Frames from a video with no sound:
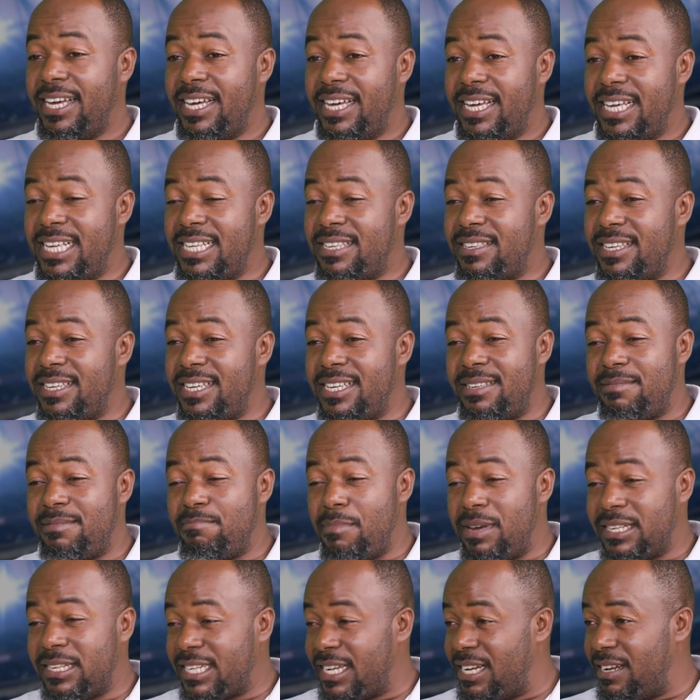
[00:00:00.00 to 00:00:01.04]
he's
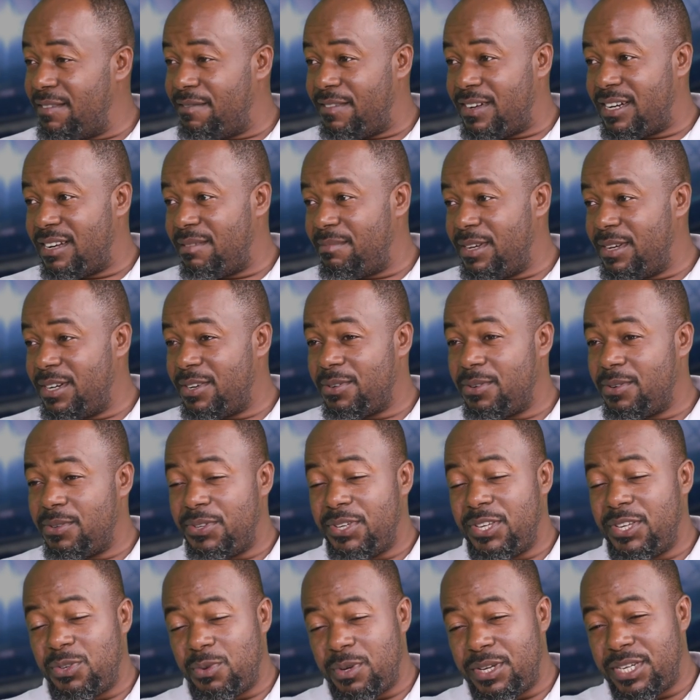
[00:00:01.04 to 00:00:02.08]
mastered the fundamentals.
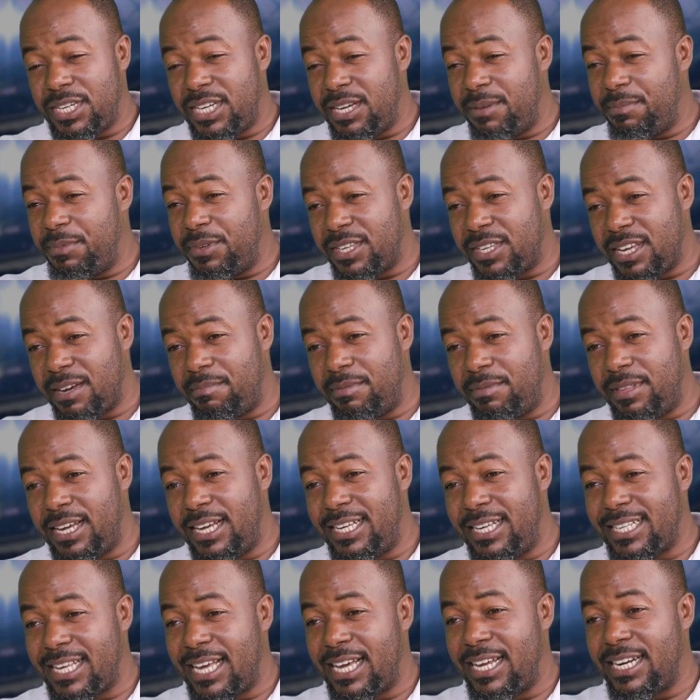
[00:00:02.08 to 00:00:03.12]
His wedge game is up there.
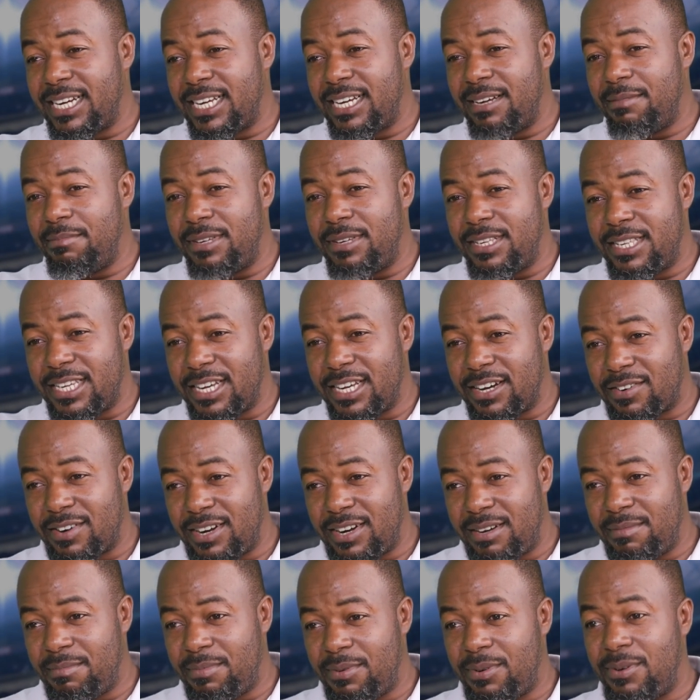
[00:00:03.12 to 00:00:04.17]
His iron game is
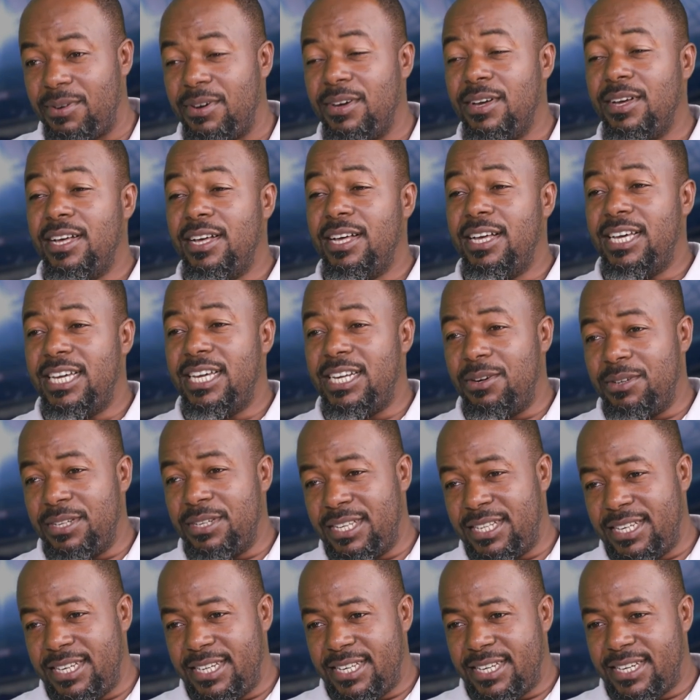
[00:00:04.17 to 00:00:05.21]
incredible. He knows
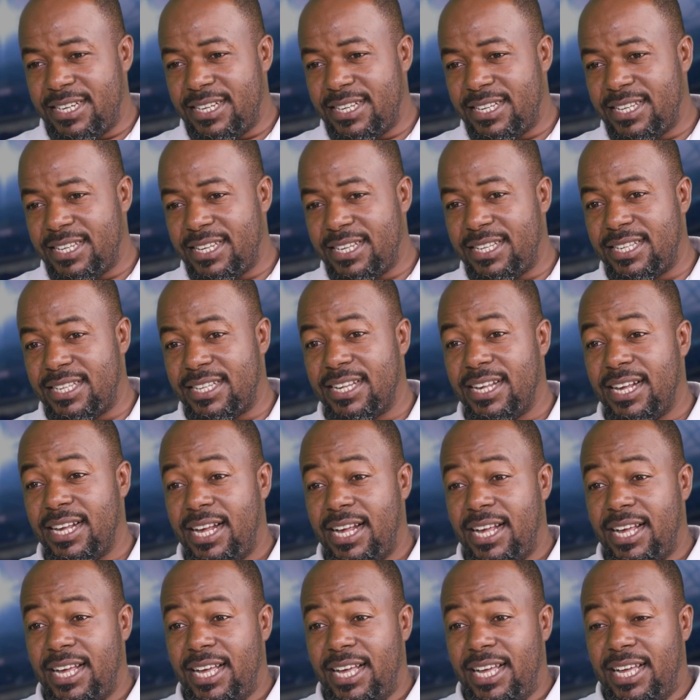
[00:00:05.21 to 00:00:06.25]
his distances.
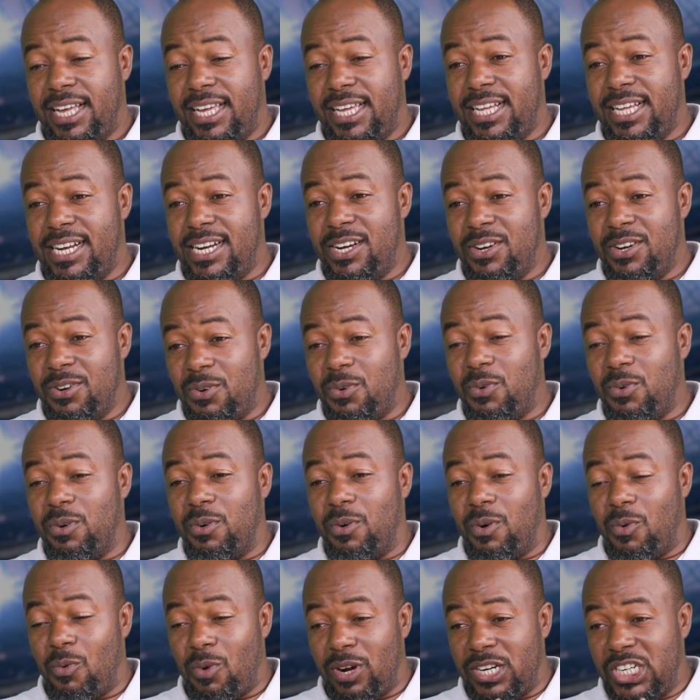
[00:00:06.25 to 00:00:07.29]
He'll know
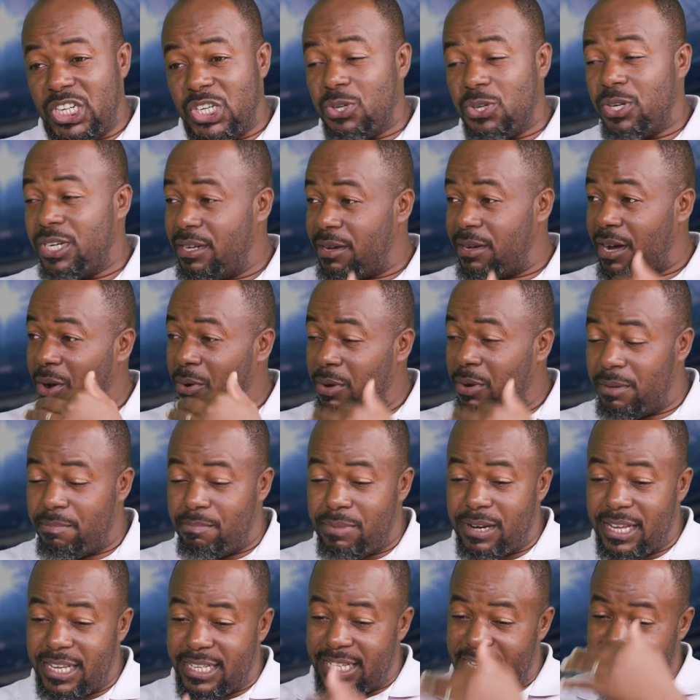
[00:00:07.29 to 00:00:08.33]
what shot, how he
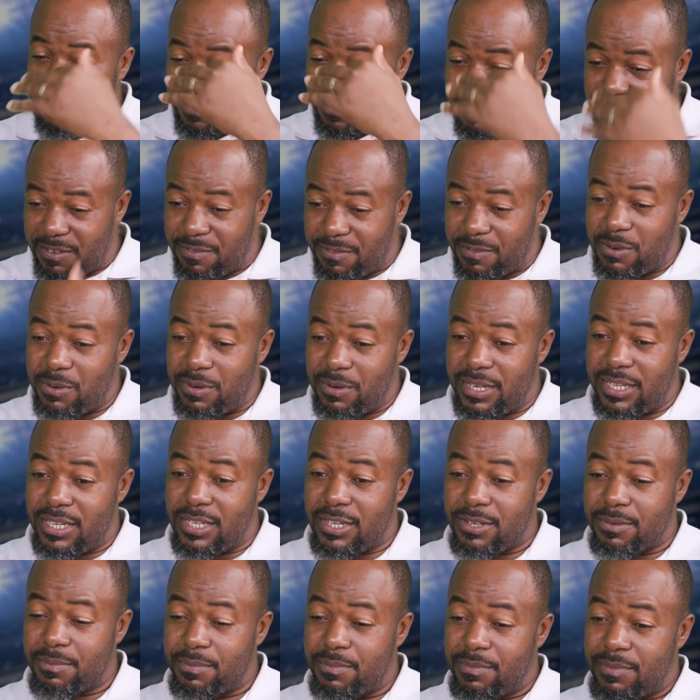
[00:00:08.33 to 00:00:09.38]
plays his 54 wedge